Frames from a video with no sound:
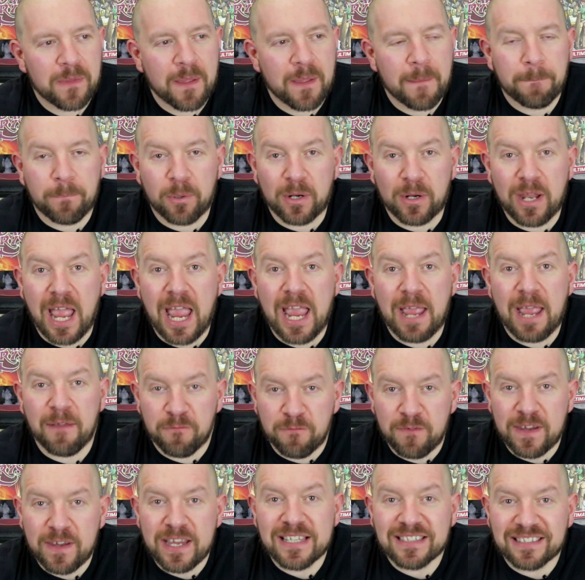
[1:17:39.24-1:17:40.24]
But it
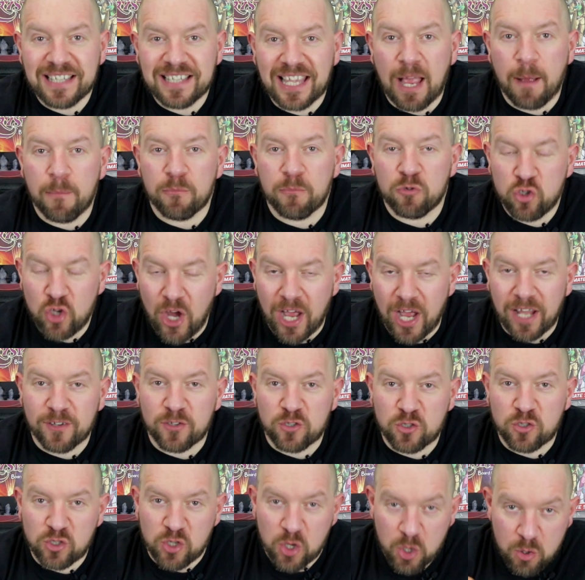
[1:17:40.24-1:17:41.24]
feels like I'm chatting
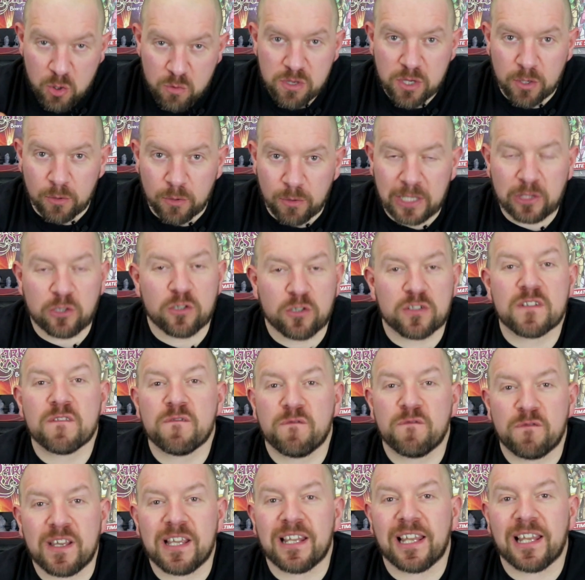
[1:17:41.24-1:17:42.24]
to you. It doesn't
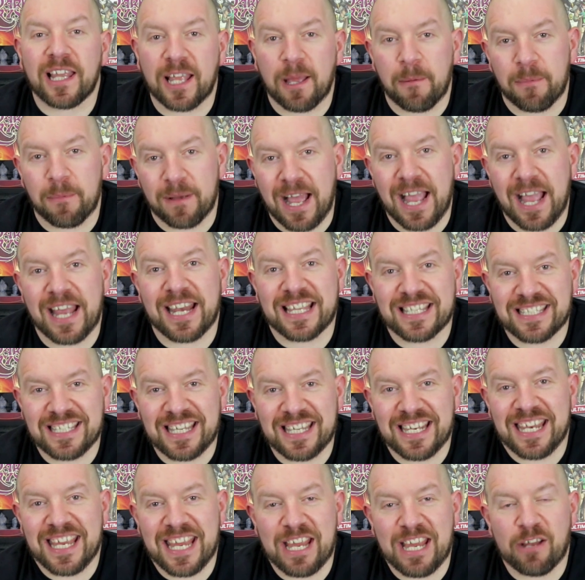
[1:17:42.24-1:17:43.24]
feel like I'm kind of
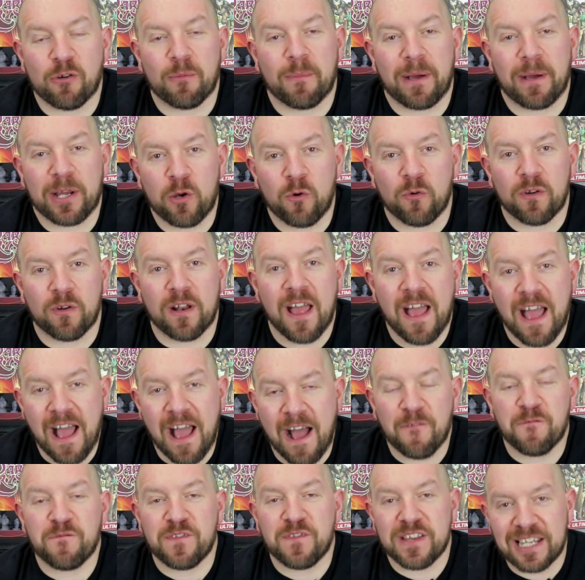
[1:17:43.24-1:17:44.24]
sitting here on my own. I
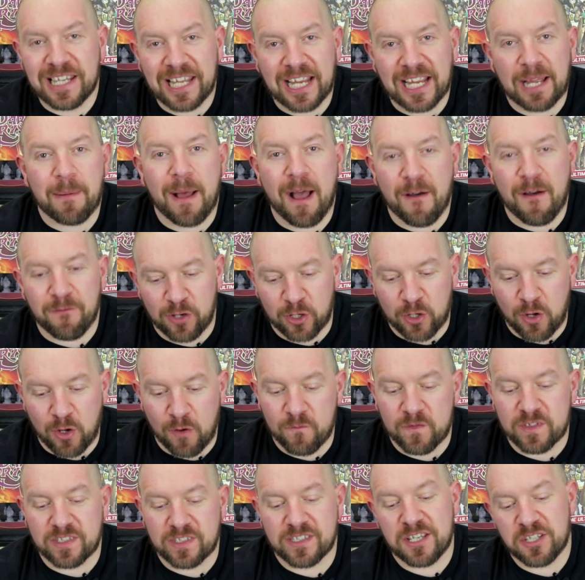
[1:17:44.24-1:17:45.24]
feel like I'm having a
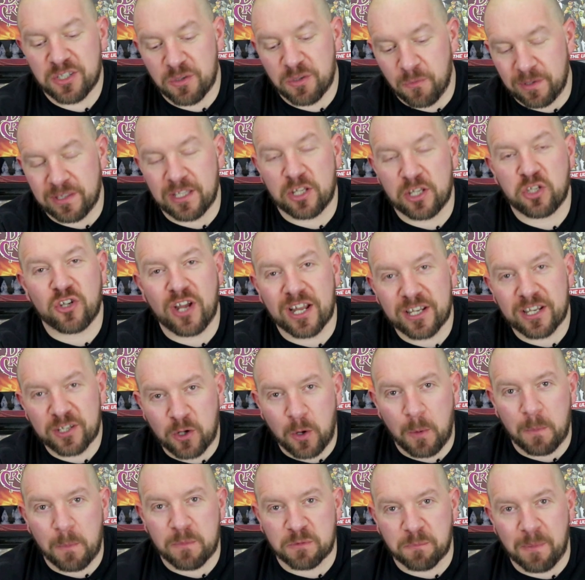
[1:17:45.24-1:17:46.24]
conversation. When the chat
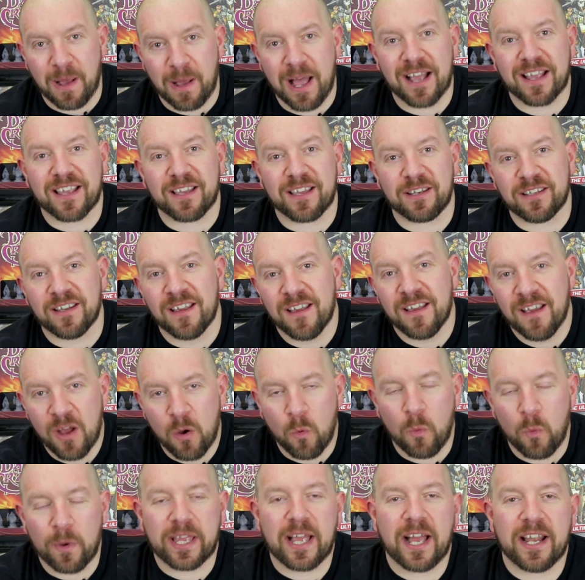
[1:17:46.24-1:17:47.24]
comes back and
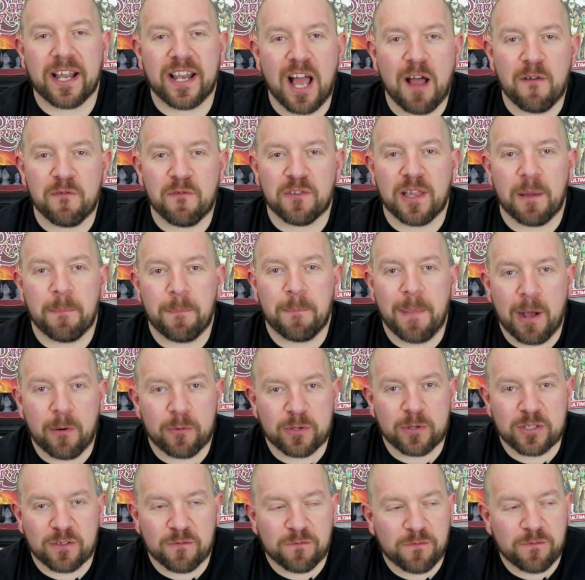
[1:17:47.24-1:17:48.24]
we're kind of having that
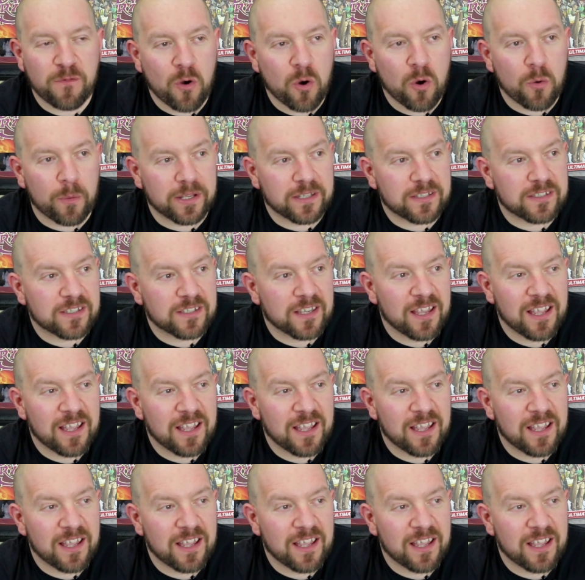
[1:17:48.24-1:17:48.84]
backwards and forwards,